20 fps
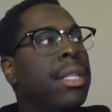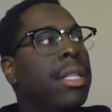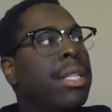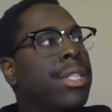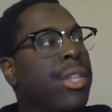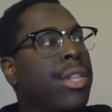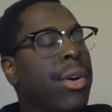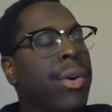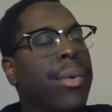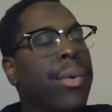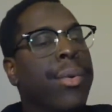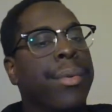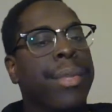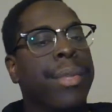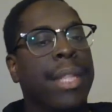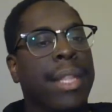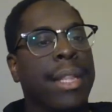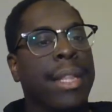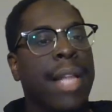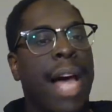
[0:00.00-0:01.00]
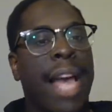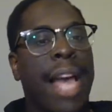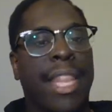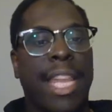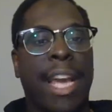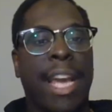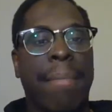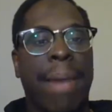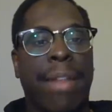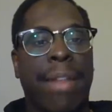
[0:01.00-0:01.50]
So I
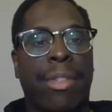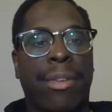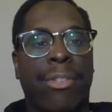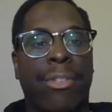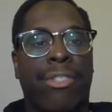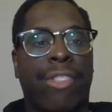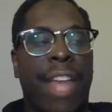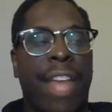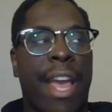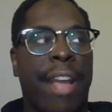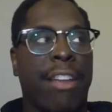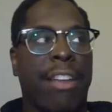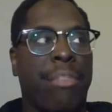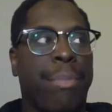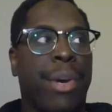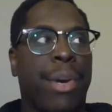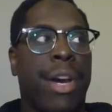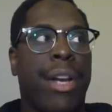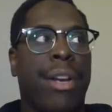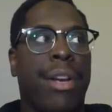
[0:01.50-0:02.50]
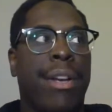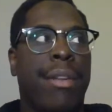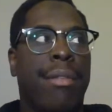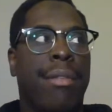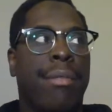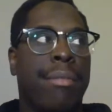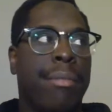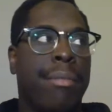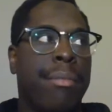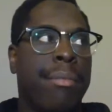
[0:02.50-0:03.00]
think about those things, but
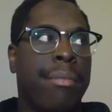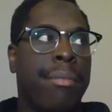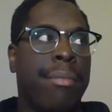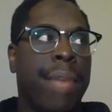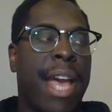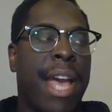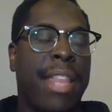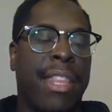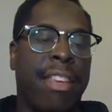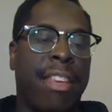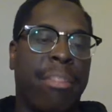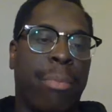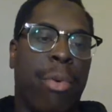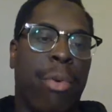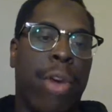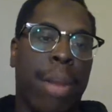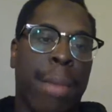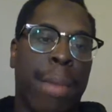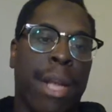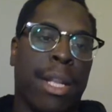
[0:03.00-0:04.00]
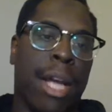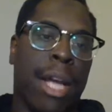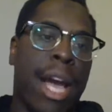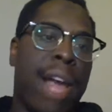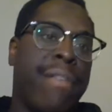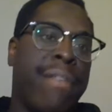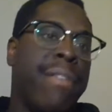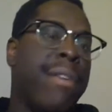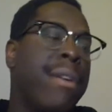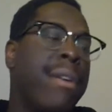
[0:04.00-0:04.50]
at this point in my
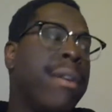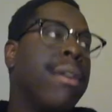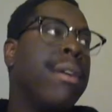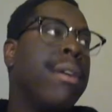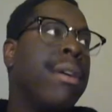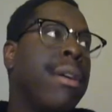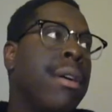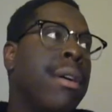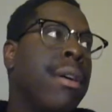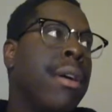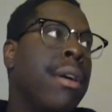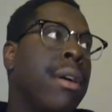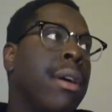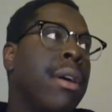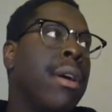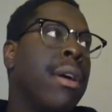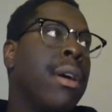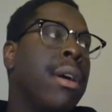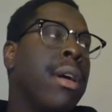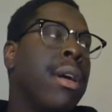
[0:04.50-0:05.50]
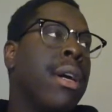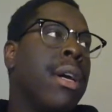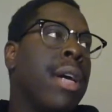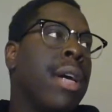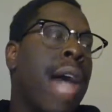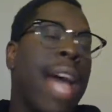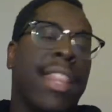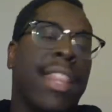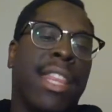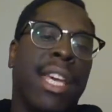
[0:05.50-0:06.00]
life,
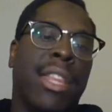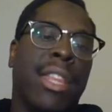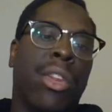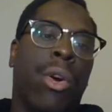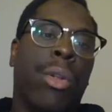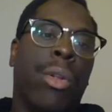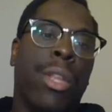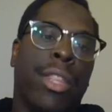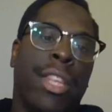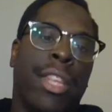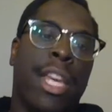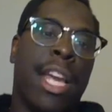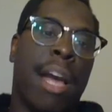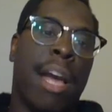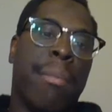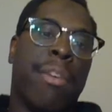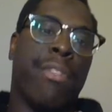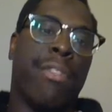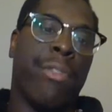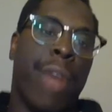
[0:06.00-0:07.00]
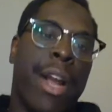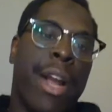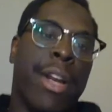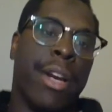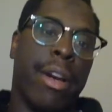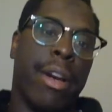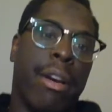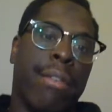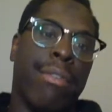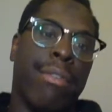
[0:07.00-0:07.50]
I think the only thing I'm afraid
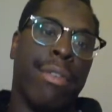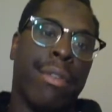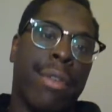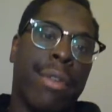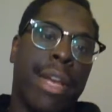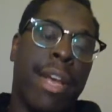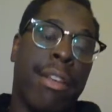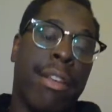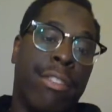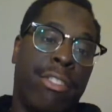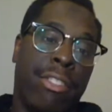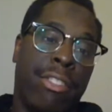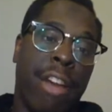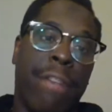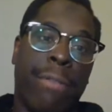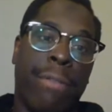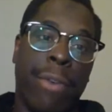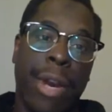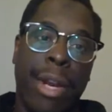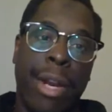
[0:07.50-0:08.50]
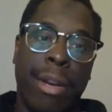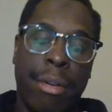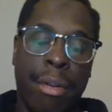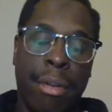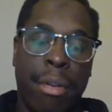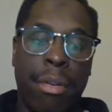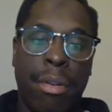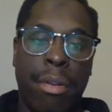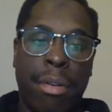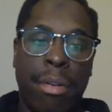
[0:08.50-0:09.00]
of is suffering,
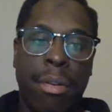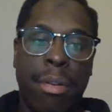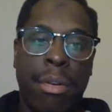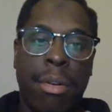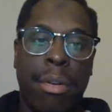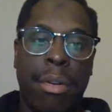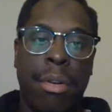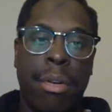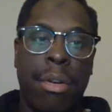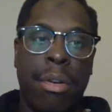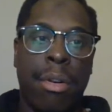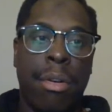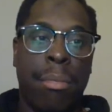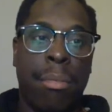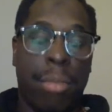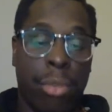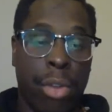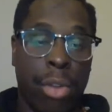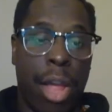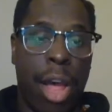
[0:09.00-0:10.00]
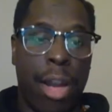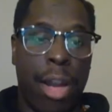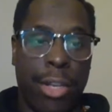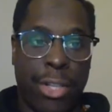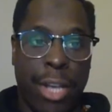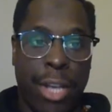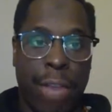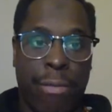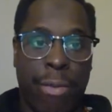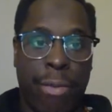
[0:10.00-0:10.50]

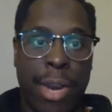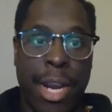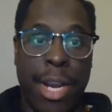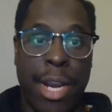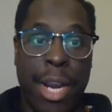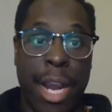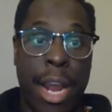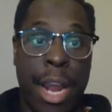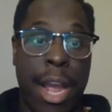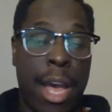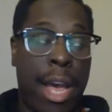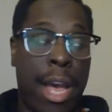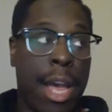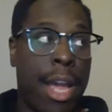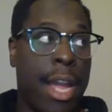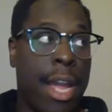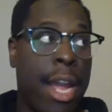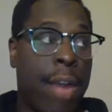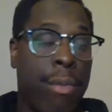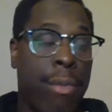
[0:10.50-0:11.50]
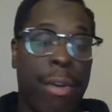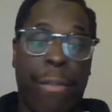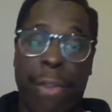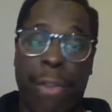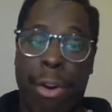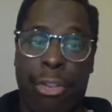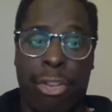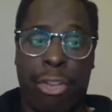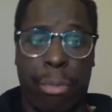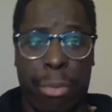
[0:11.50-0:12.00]
prolonged suffering,
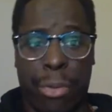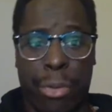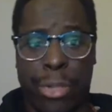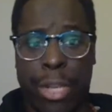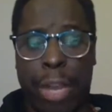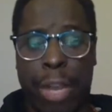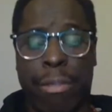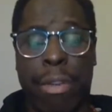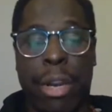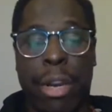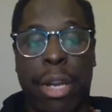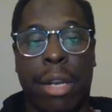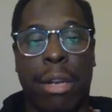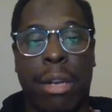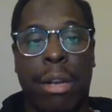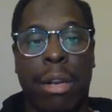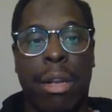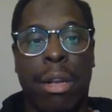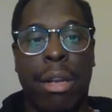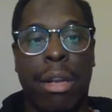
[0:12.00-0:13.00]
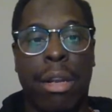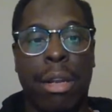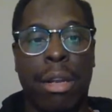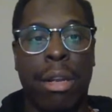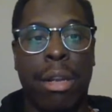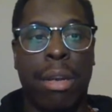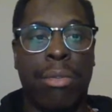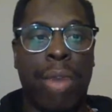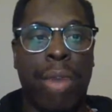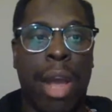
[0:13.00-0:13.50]
irreversible suffering,
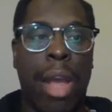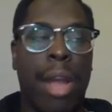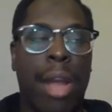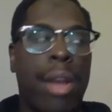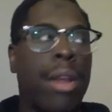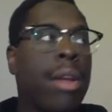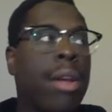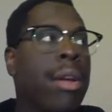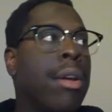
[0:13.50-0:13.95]
right?